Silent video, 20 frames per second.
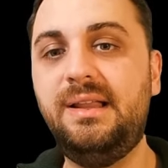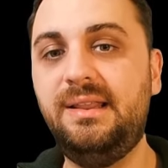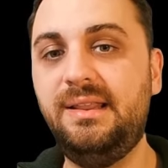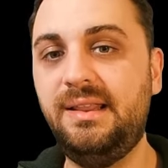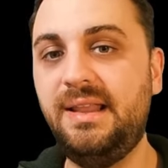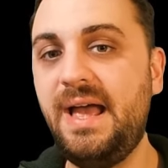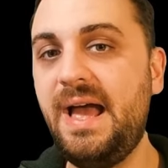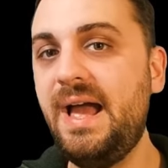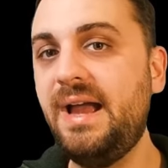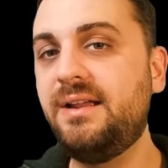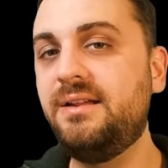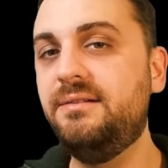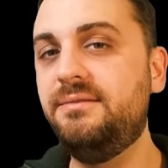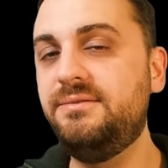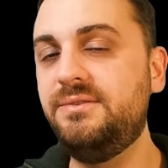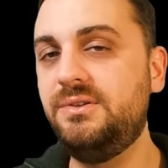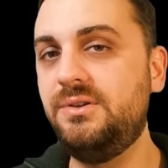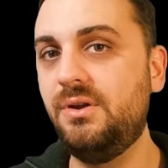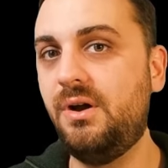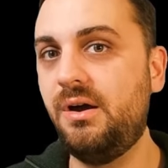a lack
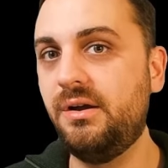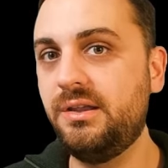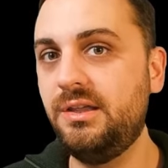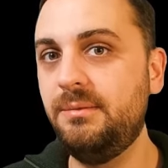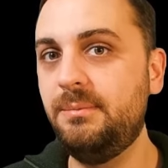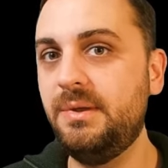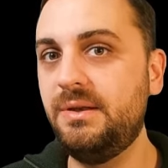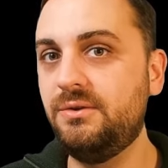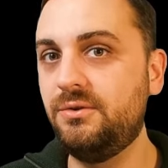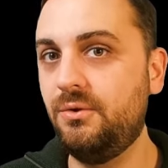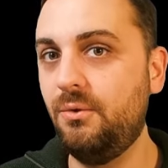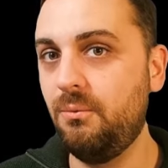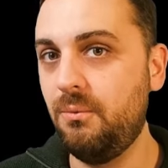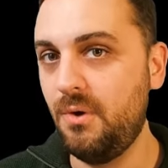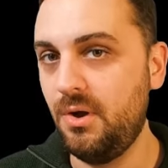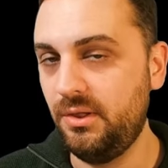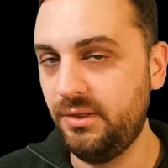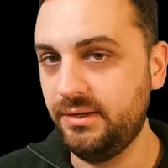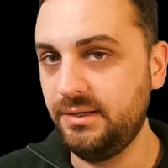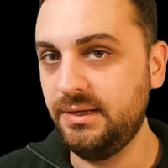of document
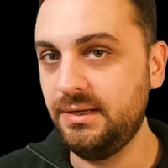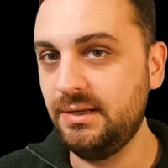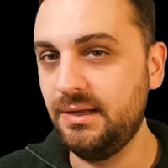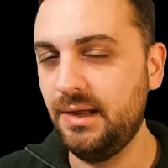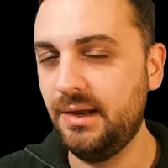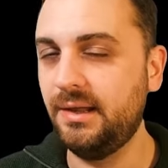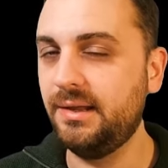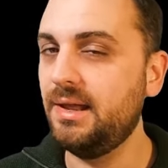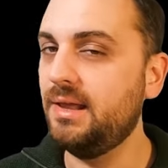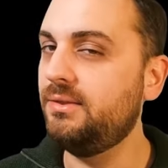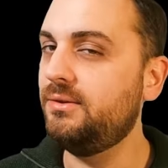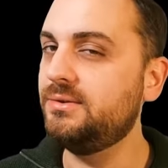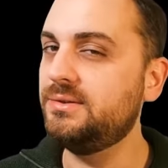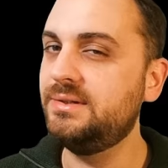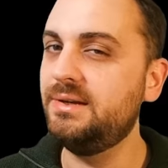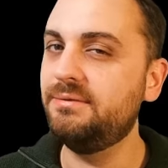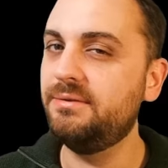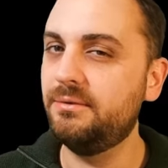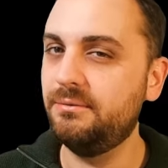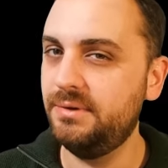quality. And again, there's
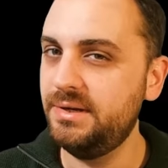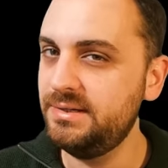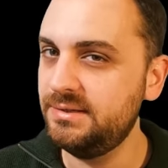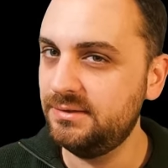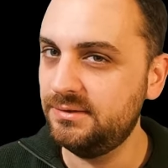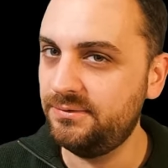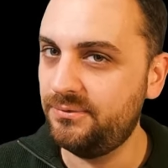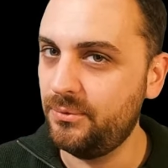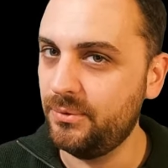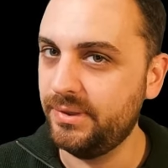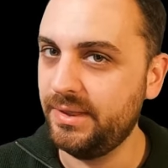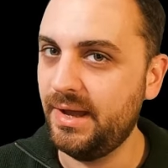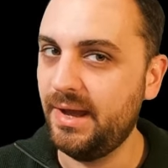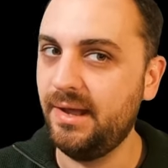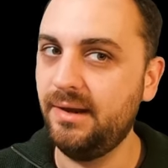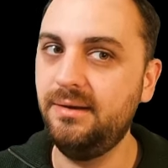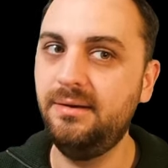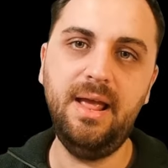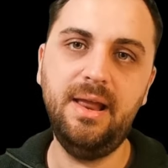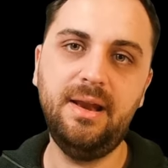different reasons for
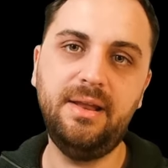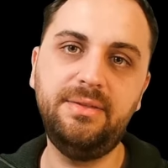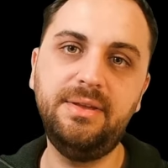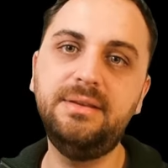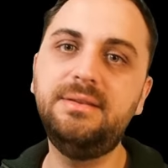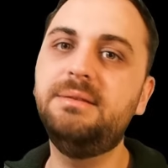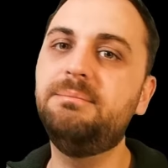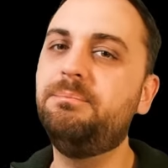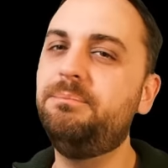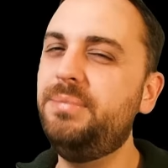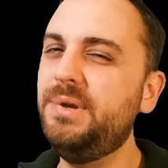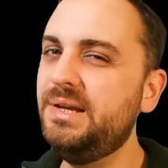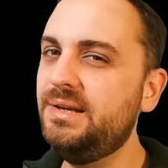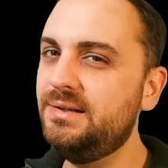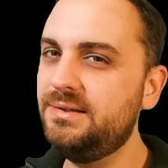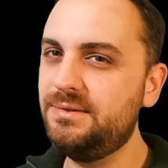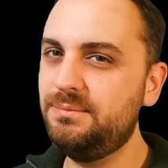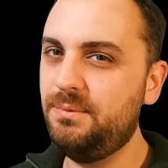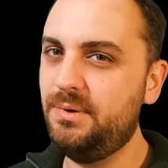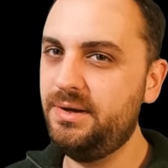that. And I think the
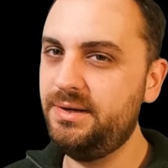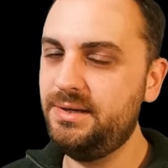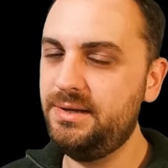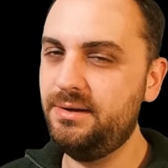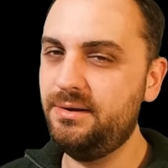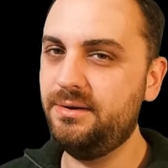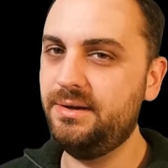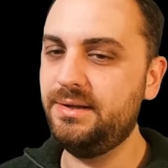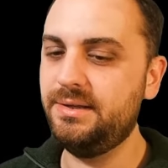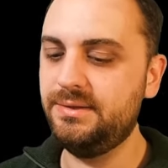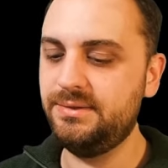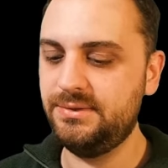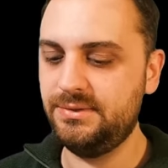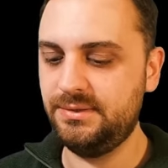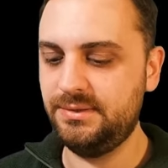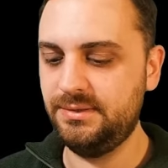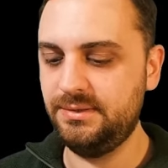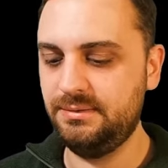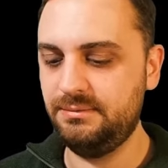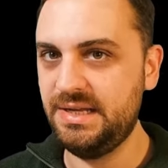biggest one here
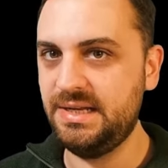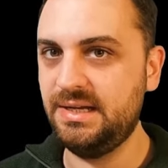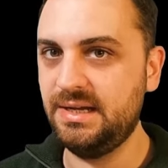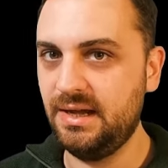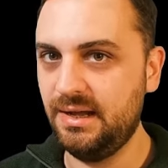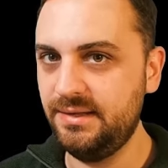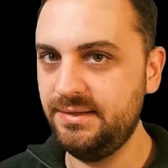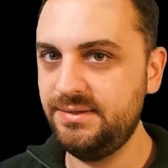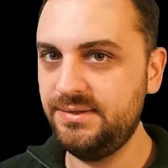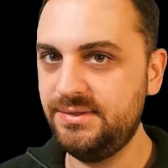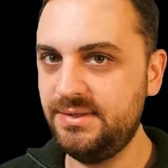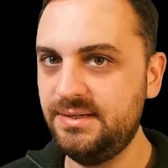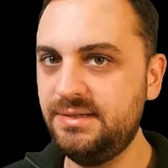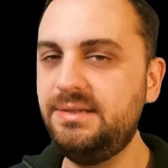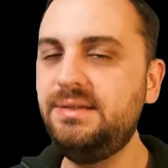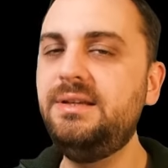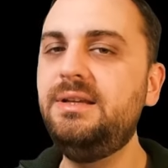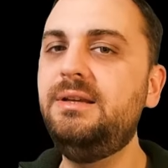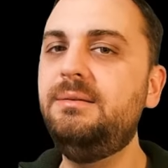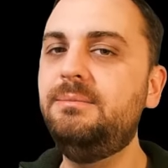is because the
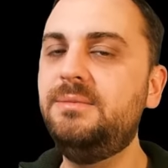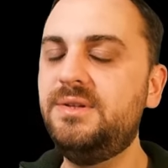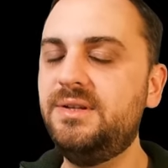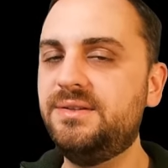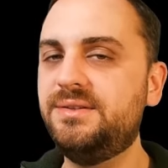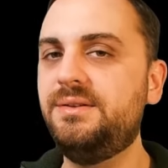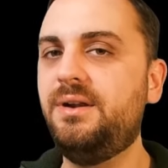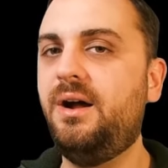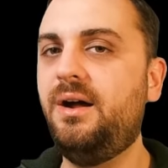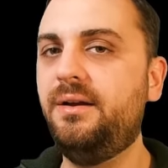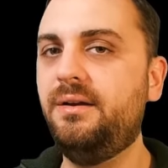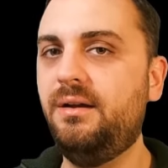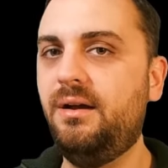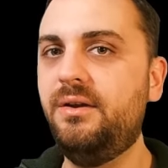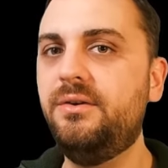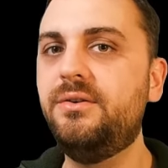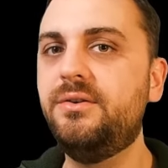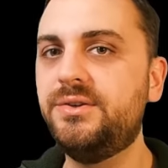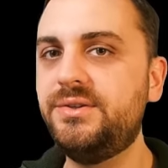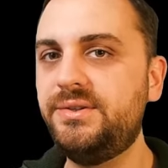team does not
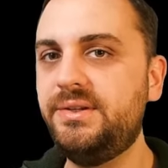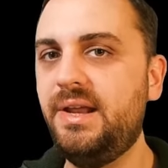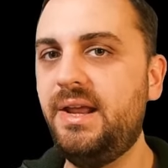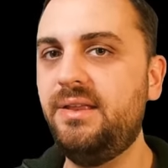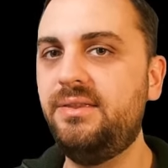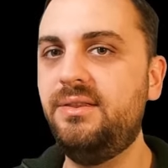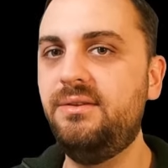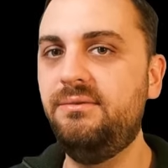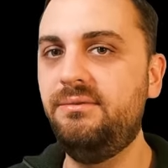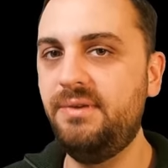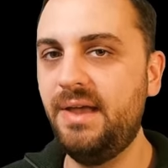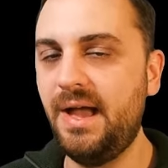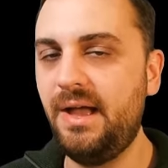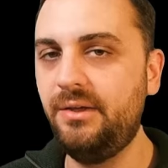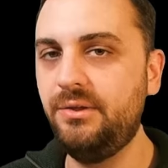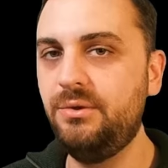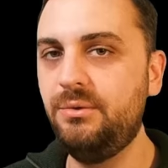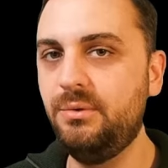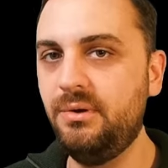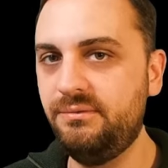understand the
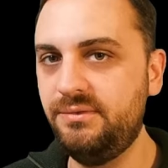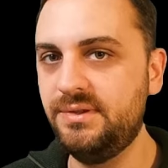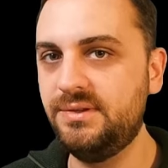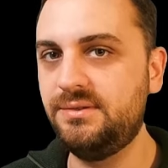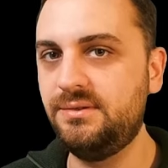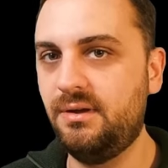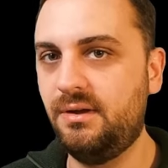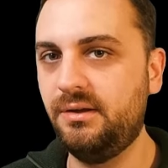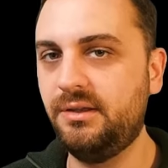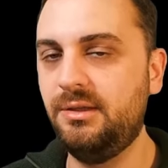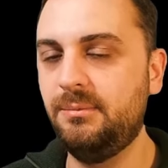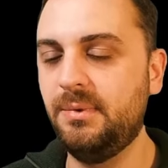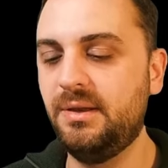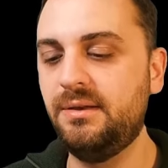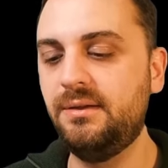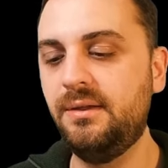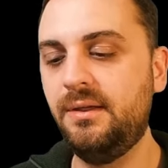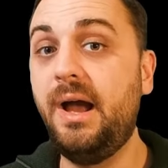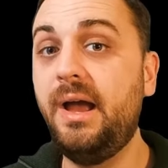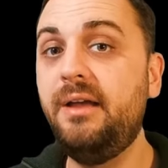value of this
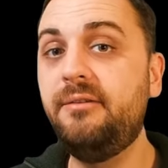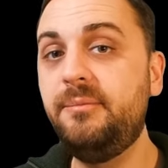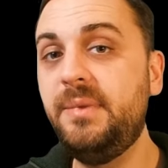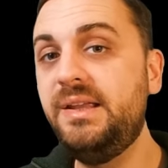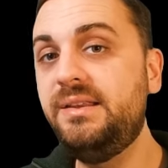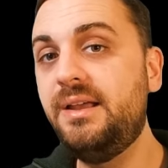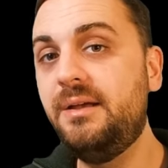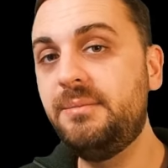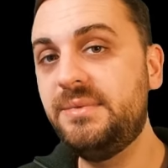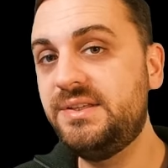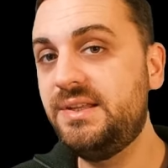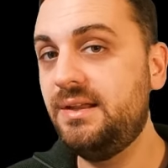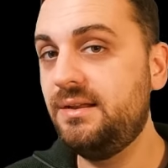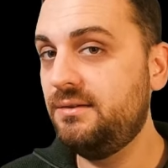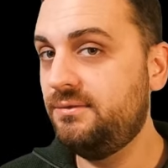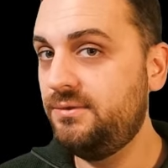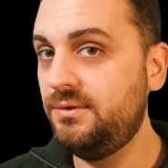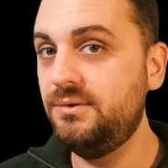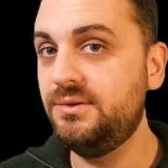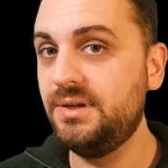document. I have made that mistake a
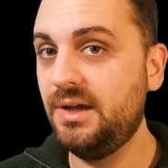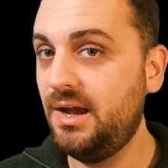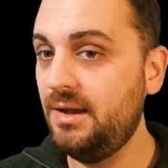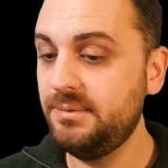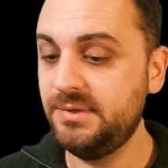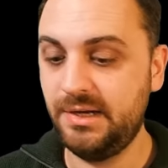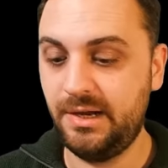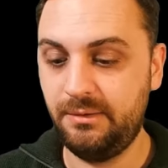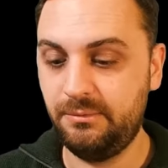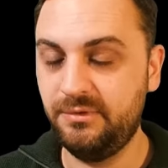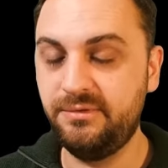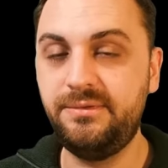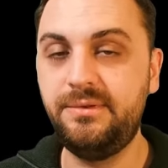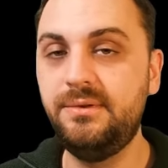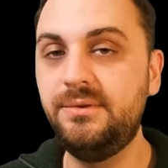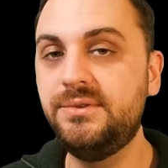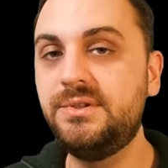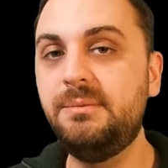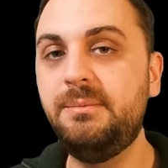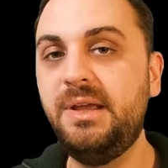few times and I
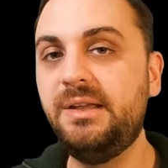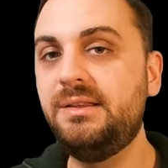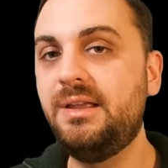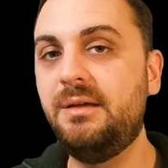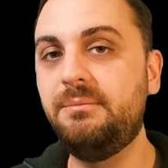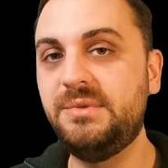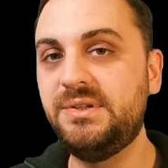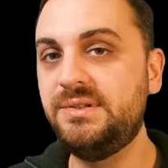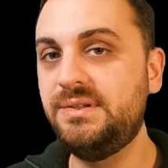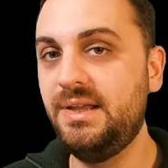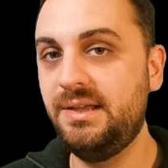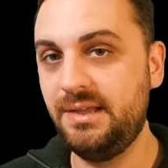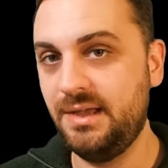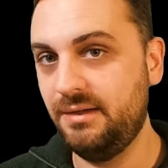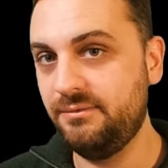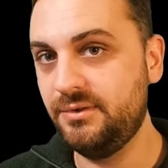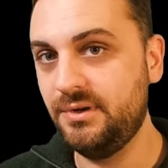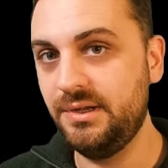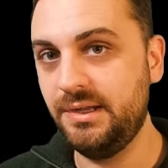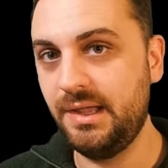refuse to make that mistake
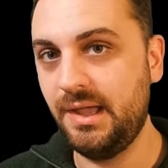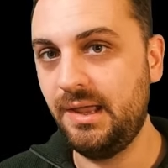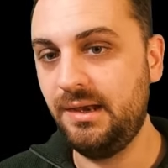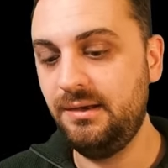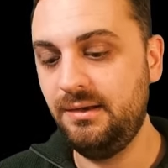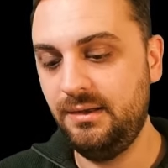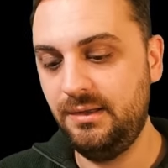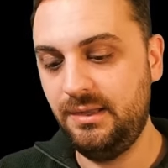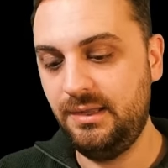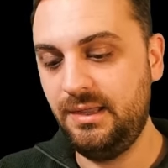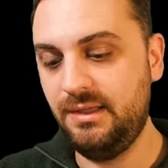ever again.